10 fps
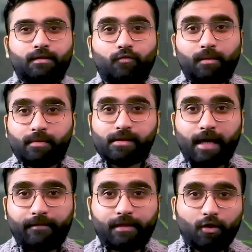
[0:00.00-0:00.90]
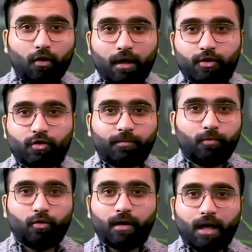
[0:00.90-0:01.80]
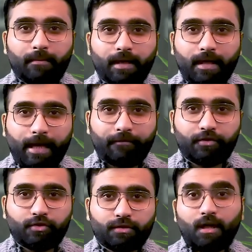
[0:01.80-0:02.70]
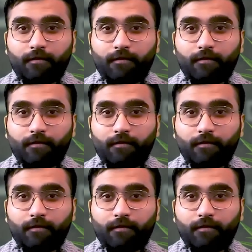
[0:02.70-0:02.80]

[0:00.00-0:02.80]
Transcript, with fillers: One must have the knowledge of programming languages,